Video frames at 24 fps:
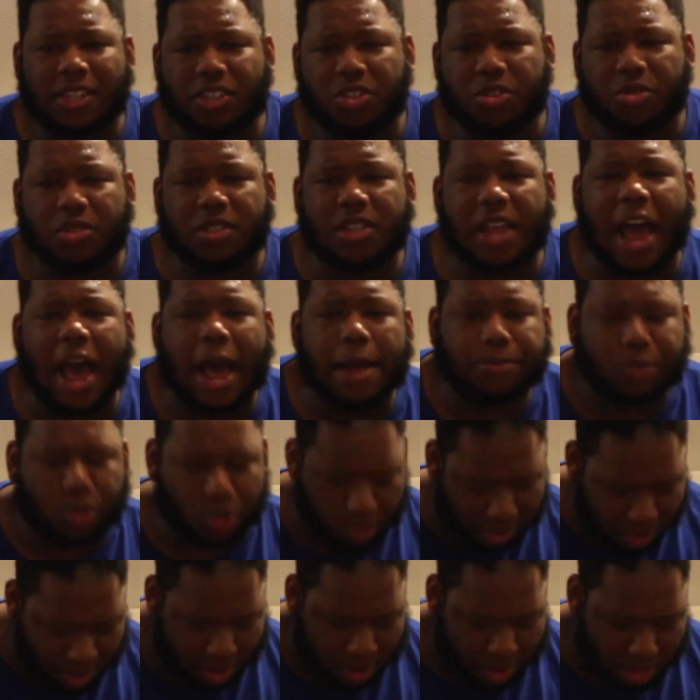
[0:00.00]
did use the app
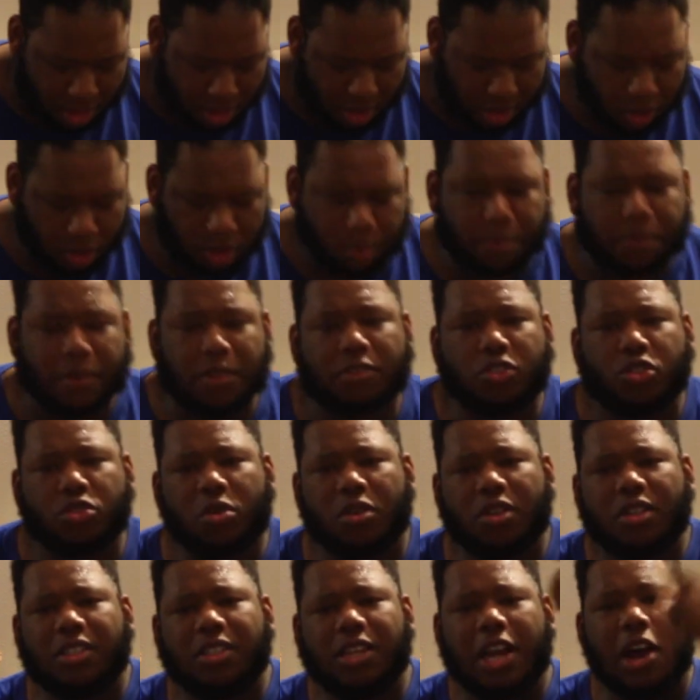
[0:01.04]
to get these. Be
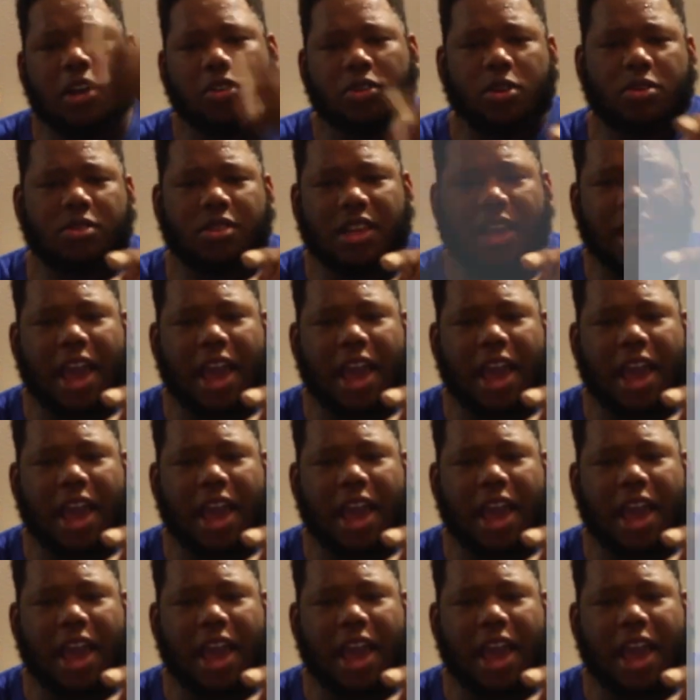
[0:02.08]
sure to download